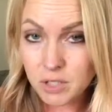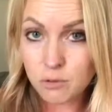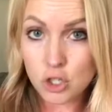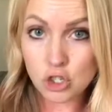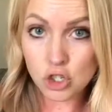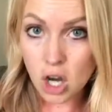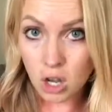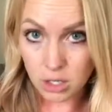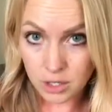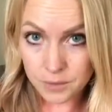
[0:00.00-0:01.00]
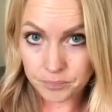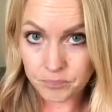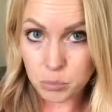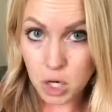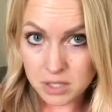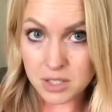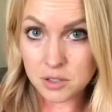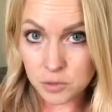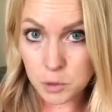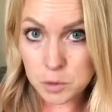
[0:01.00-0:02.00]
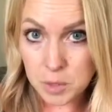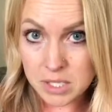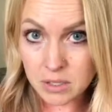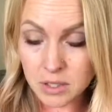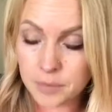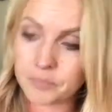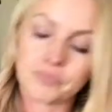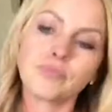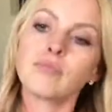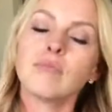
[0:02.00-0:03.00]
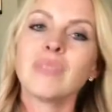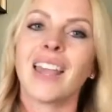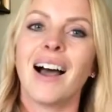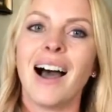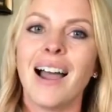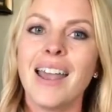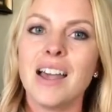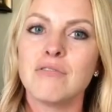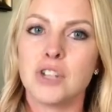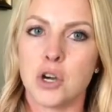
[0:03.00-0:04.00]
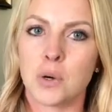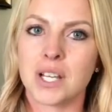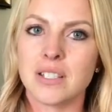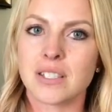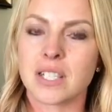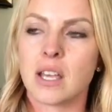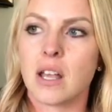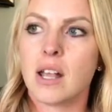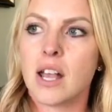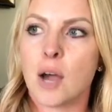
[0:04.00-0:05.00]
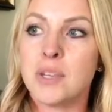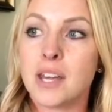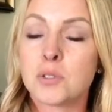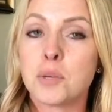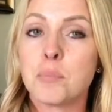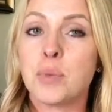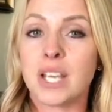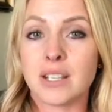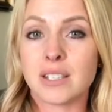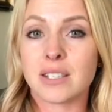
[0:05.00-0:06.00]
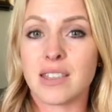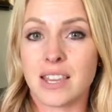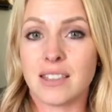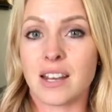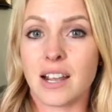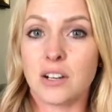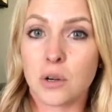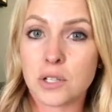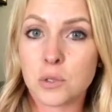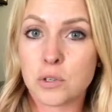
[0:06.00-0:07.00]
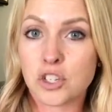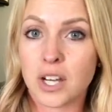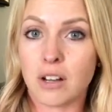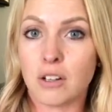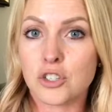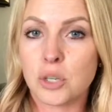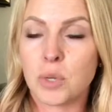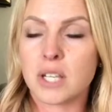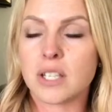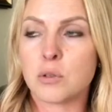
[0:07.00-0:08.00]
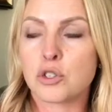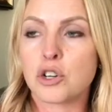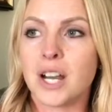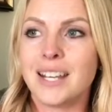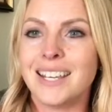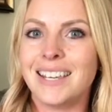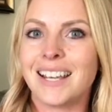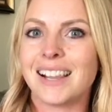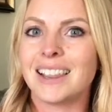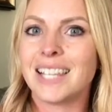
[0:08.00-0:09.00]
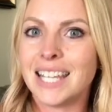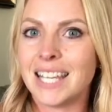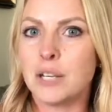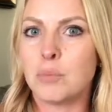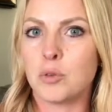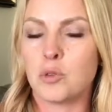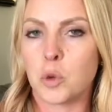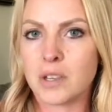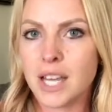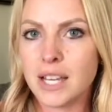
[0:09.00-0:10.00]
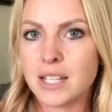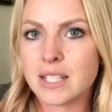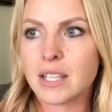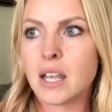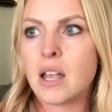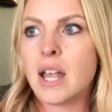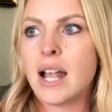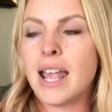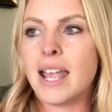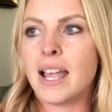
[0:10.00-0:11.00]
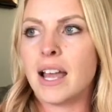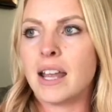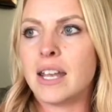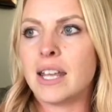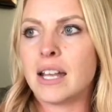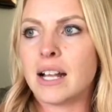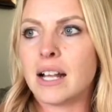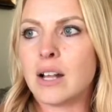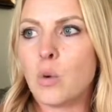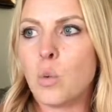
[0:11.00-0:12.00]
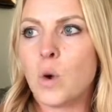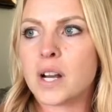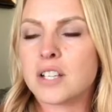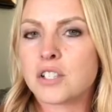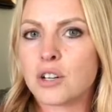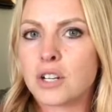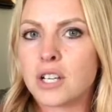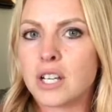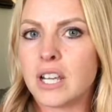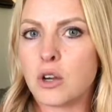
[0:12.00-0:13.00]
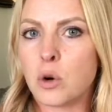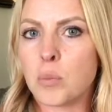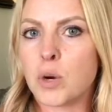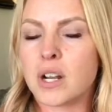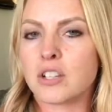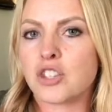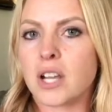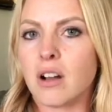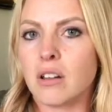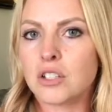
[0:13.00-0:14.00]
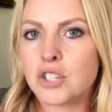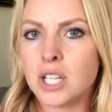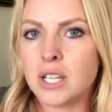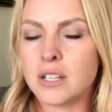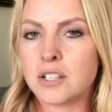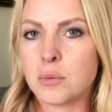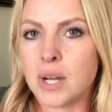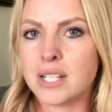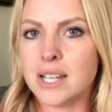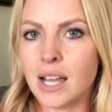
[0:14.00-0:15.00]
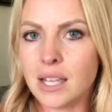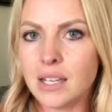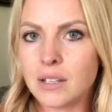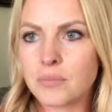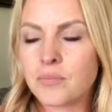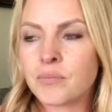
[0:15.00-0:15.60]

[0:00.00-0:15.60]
for junk, processed foods, basically. I have noticed, that was the biggest thing that I noticed with Shakeology, because I was trying to eat clean before that. And when I started incorporating Shakeology into my diet,